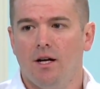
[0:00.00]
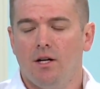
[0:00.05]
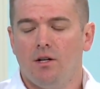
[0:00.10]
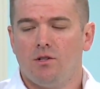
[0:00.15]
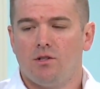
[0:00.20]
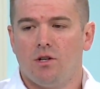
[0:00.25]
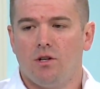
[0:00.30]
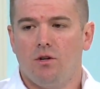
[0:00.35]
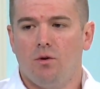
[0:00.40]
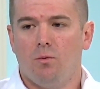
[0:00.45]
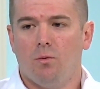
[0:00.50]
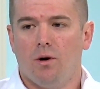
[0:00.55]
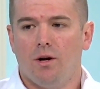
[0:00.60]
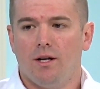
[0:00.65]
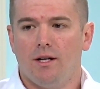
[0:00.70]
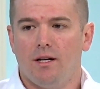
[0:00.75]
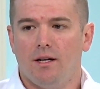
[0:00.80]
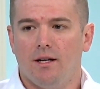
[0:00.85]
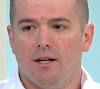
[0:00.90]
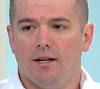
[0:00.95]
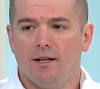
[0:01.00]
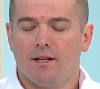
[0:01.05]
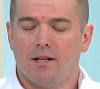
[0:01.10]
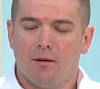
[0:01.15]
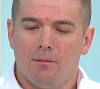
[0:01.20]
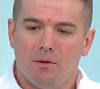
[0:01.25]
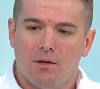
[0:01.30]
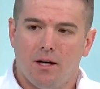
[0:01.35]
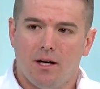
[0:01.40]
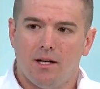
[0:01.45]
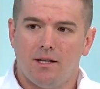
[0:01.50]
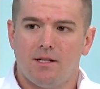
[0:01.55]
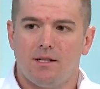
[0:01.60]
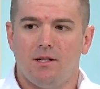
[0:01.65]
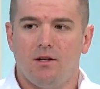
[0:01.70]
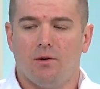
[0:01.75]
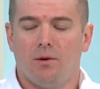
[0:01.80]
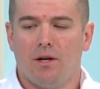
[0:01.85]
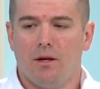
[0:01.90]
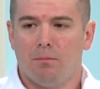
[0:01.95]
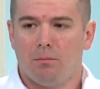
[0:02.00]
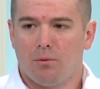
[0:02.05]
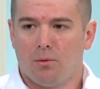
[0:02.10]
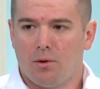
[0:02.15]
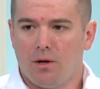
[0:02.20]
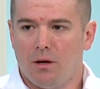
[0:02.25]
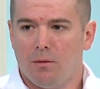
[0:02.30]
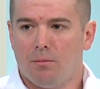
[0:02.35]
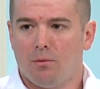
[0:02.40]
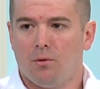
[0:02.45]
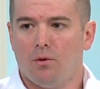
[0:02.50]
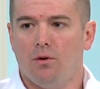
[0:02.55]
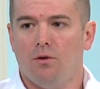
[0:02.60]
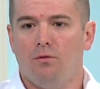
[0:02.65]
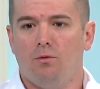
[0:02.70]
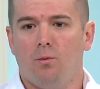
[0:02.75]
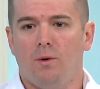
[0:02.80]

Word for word: So you want to uh, come to us, you know, get pre-approved.